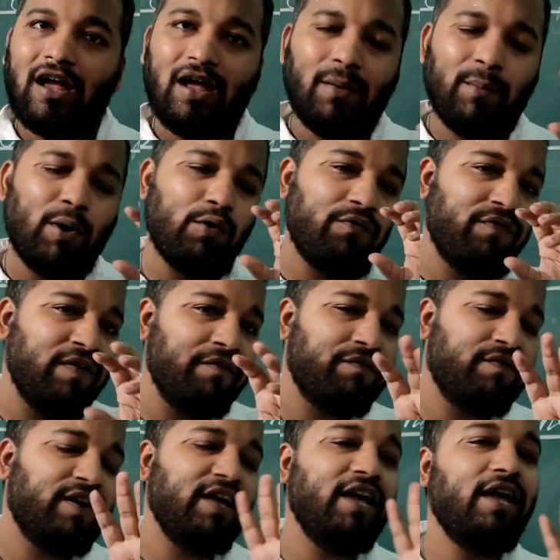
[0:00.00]
About
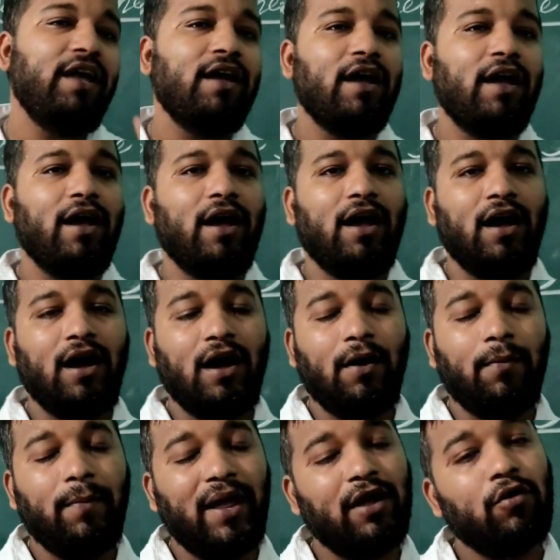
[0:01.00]
50
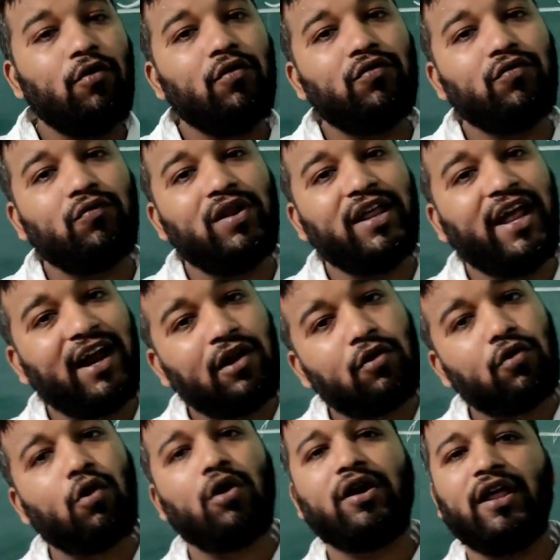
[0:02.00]
mangoes will
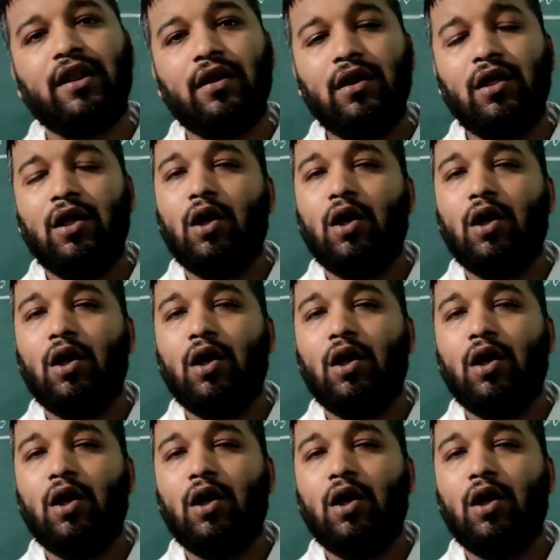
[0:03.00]
get rotten